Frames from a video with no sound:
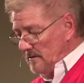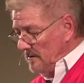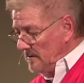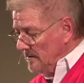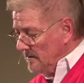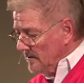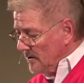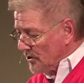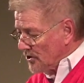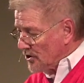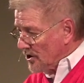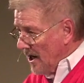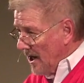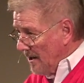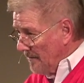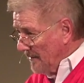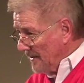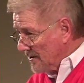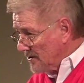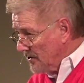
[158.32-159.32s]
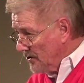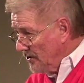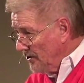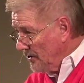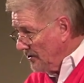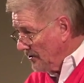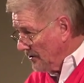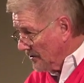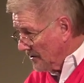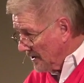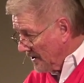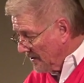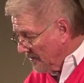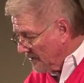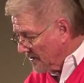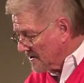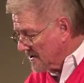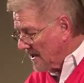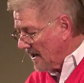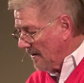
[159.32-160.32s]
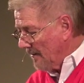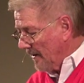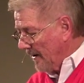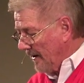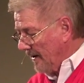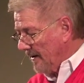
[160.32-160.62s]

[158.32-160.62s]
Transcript: The psalmist knew that it was coming.